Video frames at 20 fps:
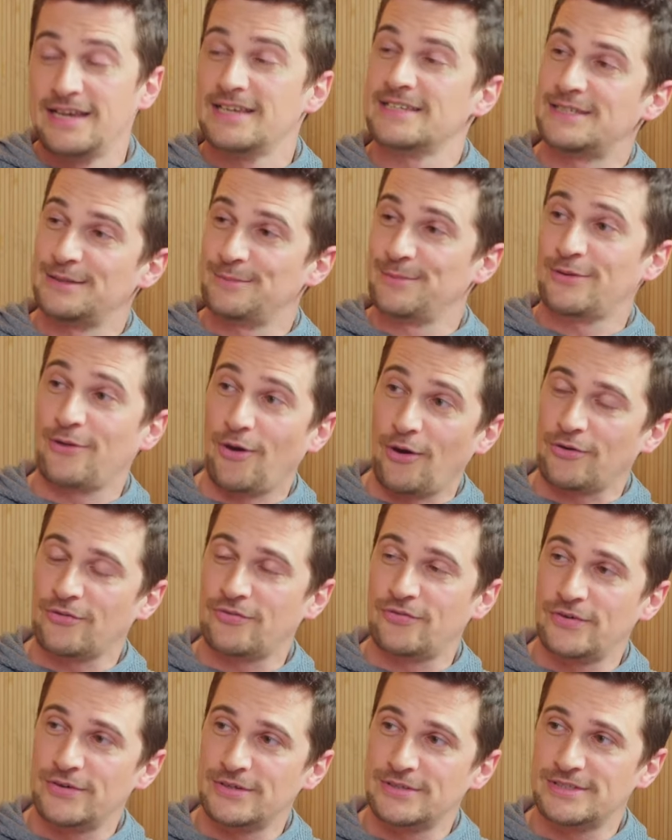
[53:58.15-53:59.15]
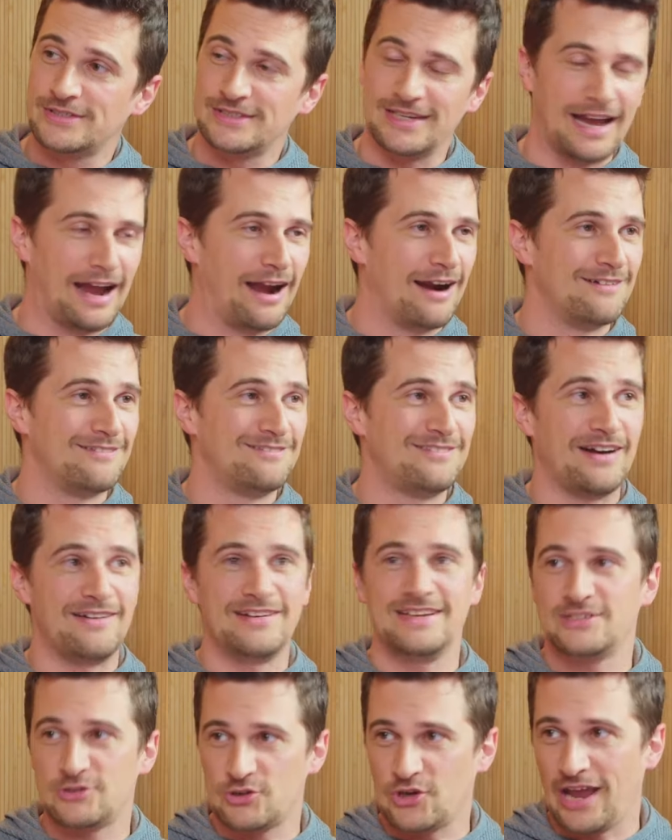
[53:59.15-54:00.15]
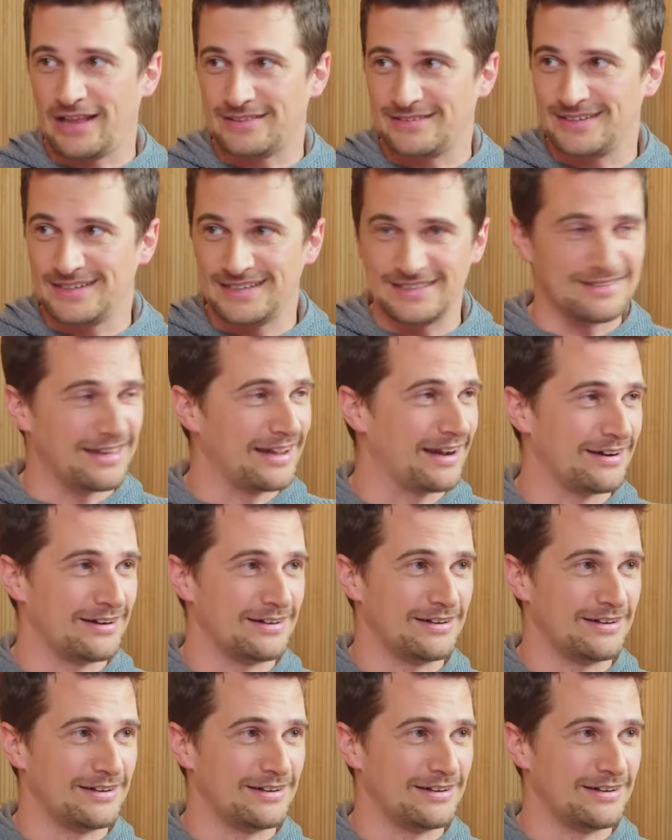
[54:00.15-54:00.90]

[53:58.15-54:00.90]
Cinematographers are very chatty. They